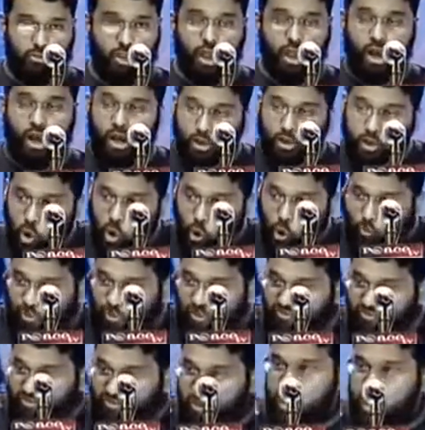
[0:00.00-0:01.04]
a group
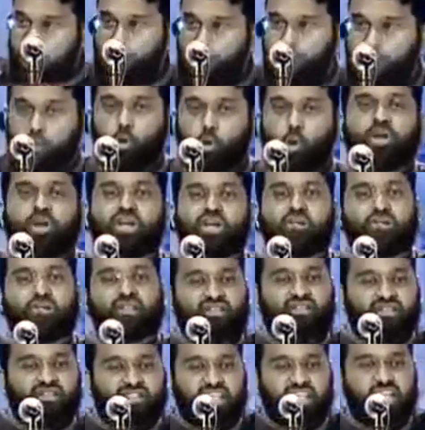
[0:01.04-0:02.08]
of people who
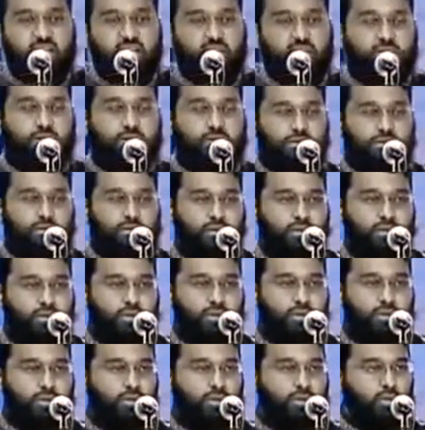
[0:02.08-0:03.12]
commit sins.
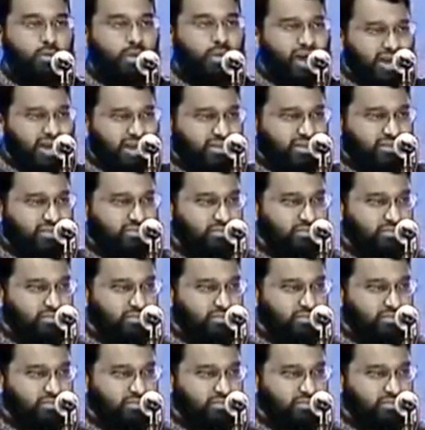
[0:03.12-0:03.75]
Why?